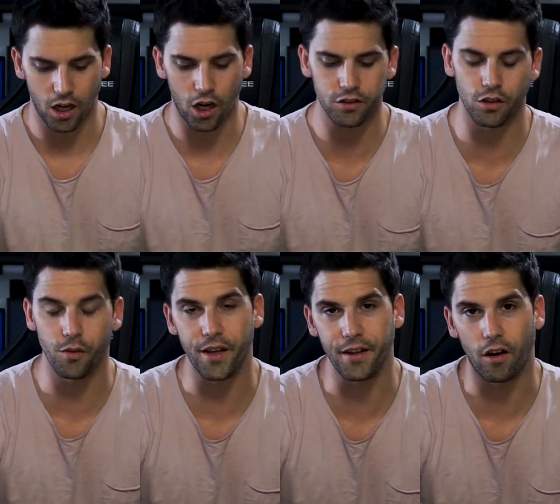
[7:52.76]

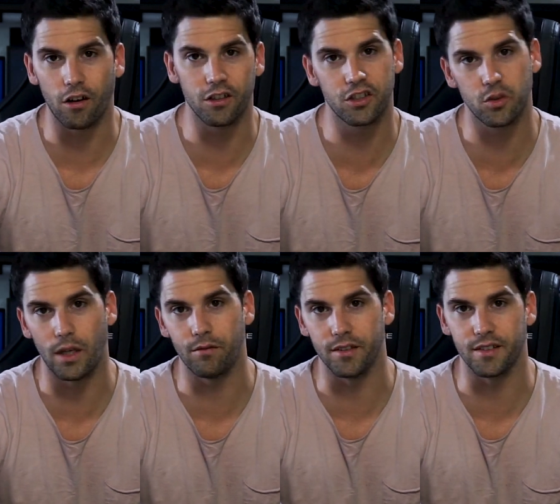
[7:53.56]
Also, they are
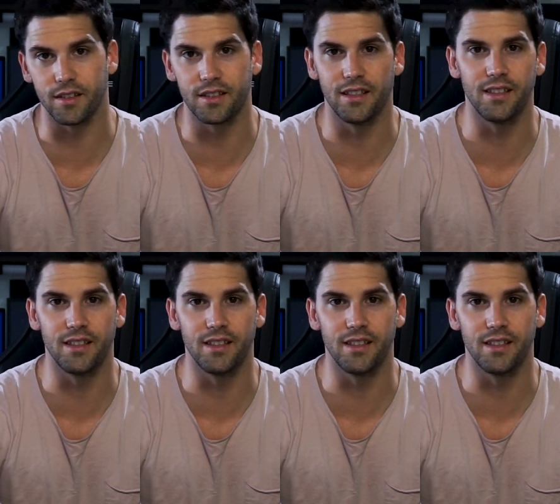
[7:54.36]
sweat resistant.